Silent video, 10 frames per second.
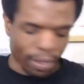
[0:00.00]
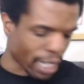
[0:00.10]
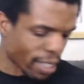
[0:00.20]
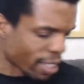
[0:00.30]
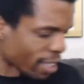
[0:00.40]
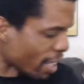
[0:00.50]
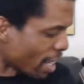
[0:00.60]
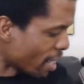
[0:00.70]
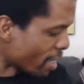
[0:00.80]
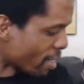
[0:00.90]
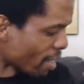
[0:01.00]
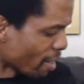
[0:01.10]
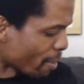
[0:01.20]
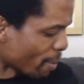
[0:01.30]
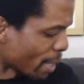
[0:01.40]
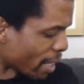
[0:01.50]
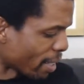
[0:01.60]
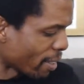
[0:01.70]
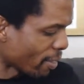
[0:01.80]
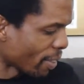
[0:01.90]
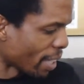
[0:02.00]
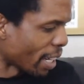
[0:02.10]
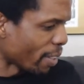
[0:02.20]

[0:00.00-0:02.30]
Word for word: that's a lot of stuff, man. And